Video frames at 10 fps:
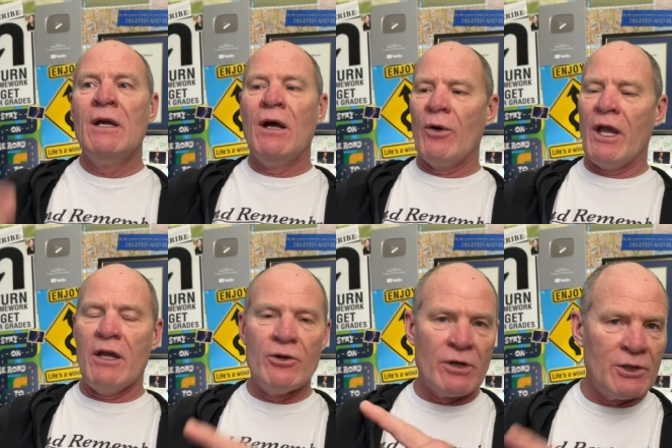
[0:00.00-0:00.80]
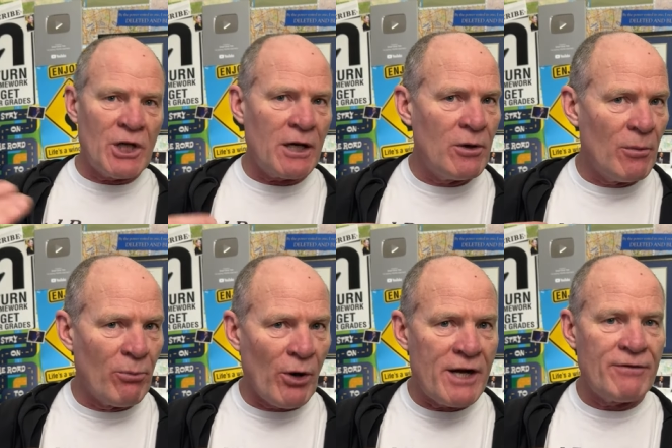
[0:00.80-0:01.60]
Okay, you're going to check your
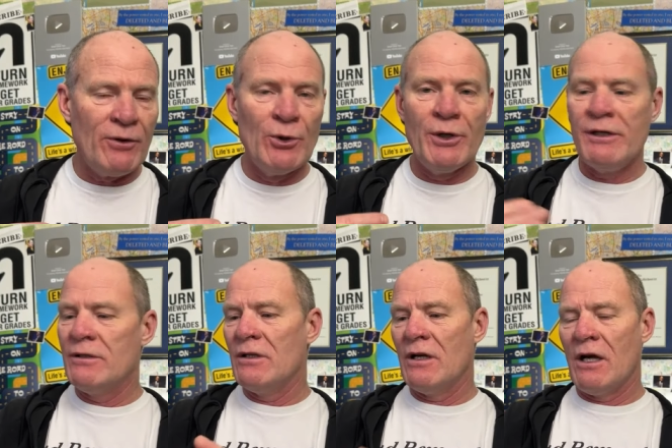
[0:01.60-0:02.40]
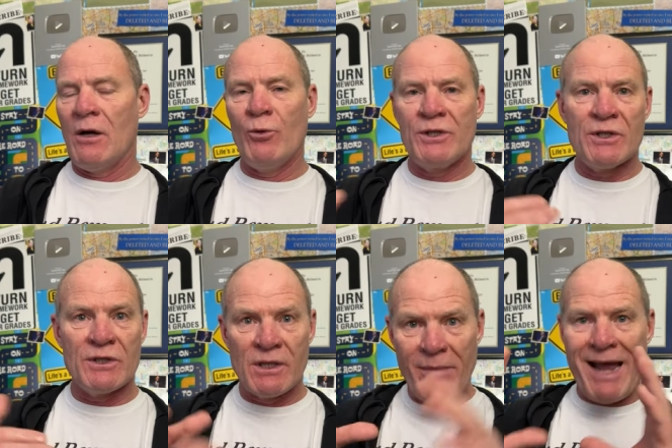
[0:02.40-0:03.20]
brake fluid, uh, which is
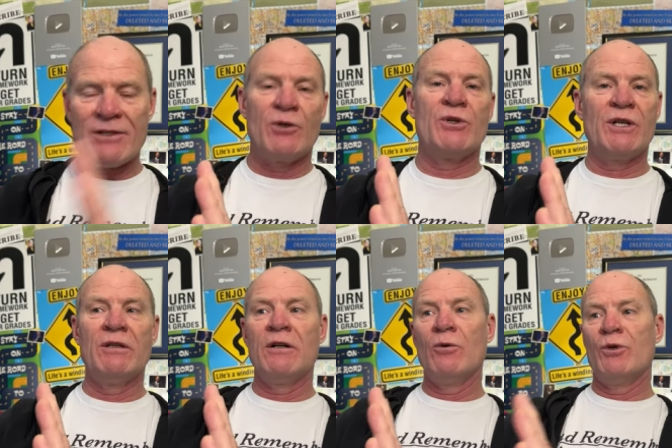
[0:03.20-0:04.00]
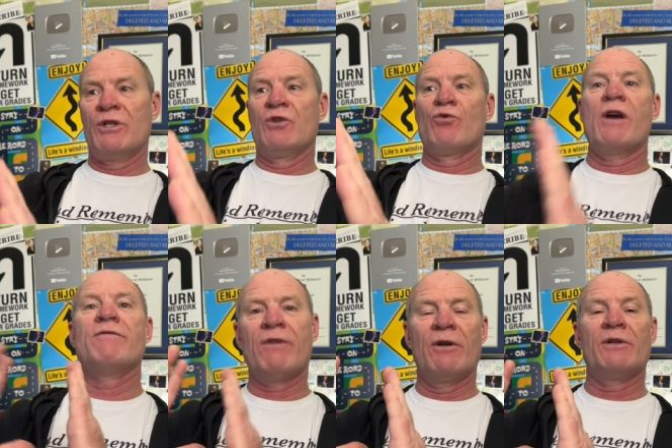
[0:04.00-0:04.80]
the master cylinder, which is right in
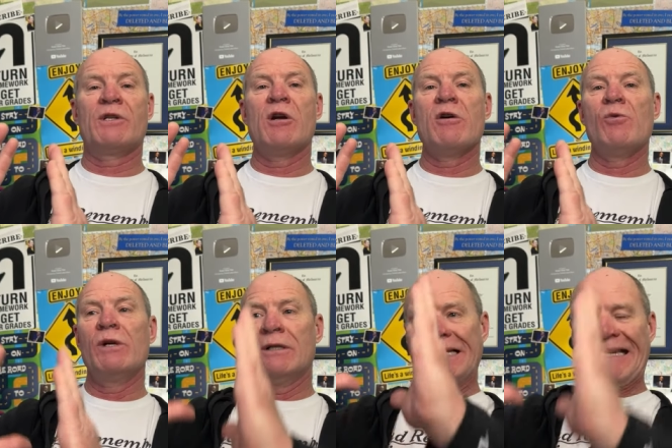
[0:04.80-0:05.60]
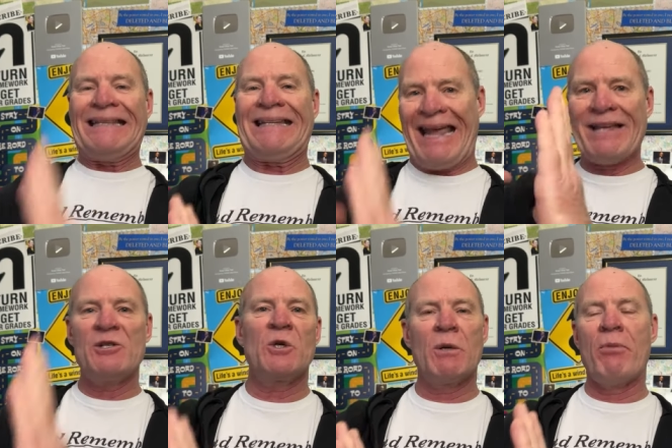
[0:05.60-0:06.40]
front of the steering wheel in the
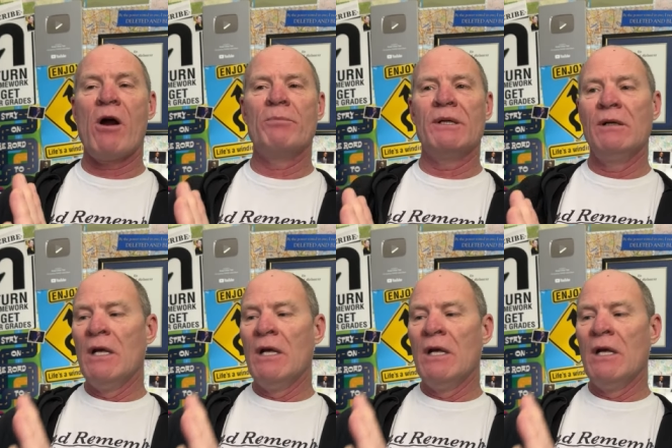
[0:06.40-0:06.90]
engine compartment.